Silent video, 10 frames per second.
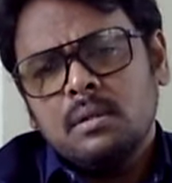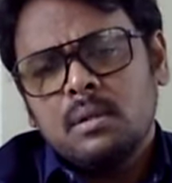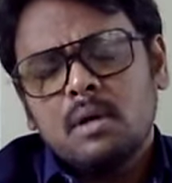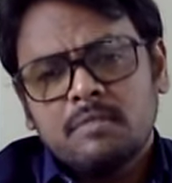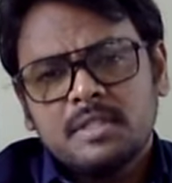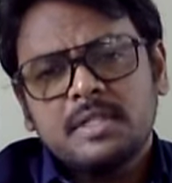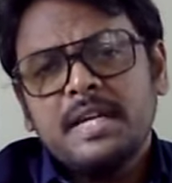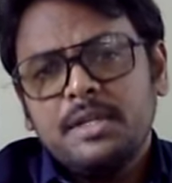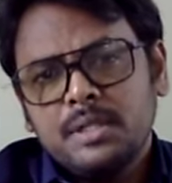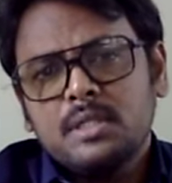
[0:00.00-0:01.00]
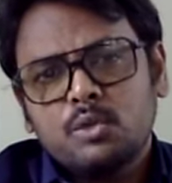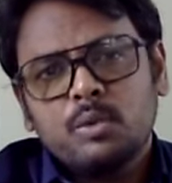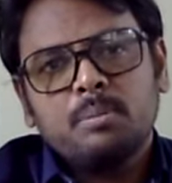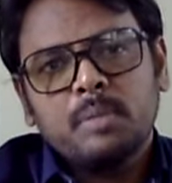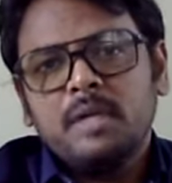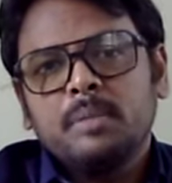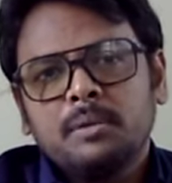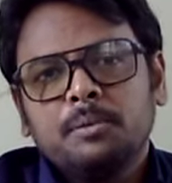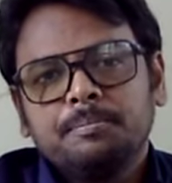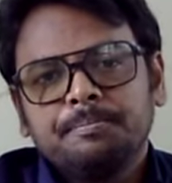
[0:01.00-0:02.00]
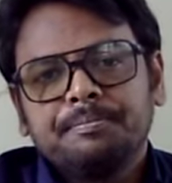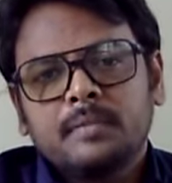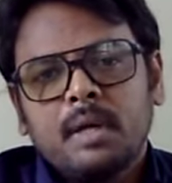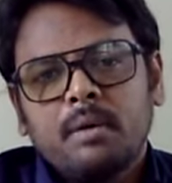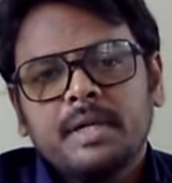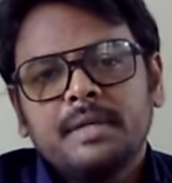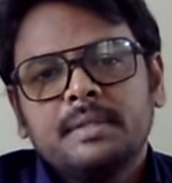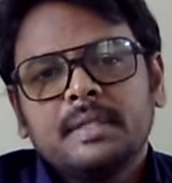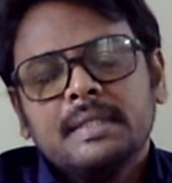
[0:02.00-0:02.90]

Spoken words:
conversations with people. Okay.